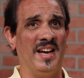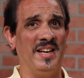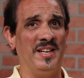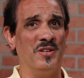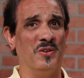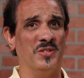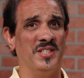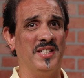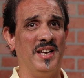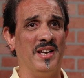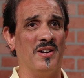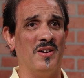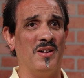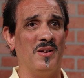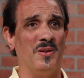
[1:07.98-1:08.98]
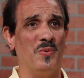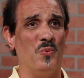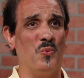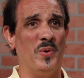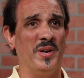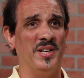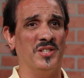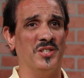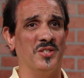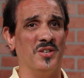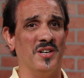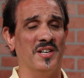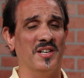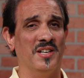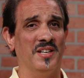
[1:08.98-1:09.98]
I don't see at all when it's
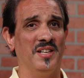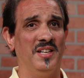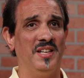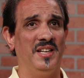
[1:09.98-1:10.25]
dark.